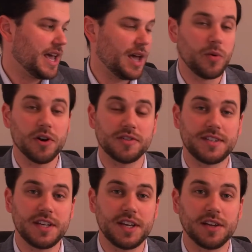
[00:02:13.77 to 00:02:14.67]
and we are
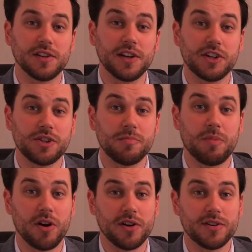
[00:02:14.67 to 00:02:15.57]
seeking clinician
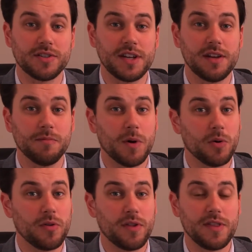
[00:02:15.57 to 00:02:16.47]
partners in
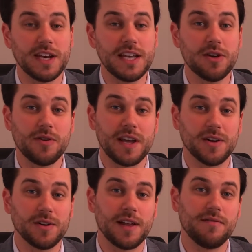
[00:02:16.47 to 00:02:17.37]
both the
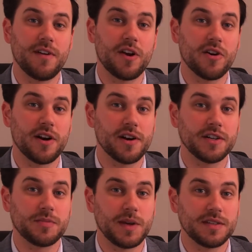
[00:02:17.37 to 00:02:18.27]
neonatal and veterinary
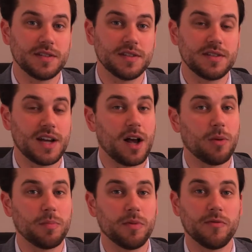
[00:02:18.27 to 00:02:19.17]
spaces to
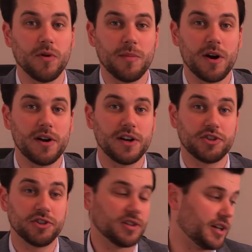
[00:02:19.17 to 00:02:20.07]
help perform our
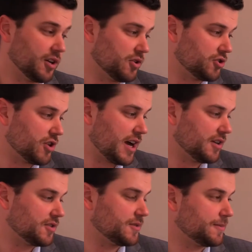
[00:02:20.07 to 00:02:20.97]
initial clinical
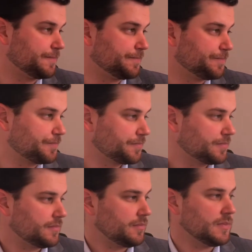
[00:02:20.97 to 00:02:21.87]
trials.
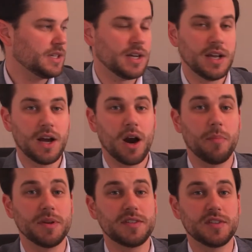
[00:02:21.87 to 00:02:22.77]
Our
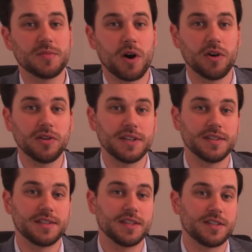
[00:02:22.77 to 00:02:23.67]
business model
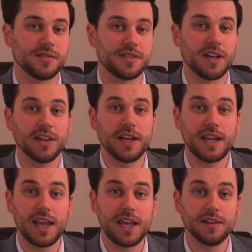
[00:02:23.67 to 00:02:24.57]
consists of
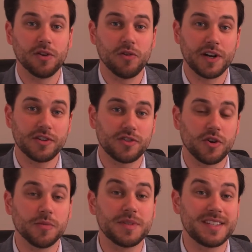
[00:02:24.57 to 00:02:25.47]
selling a
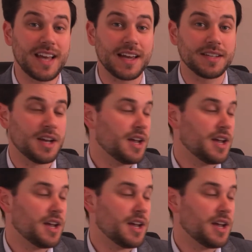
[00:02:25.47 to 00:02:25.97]
laryngoscope set,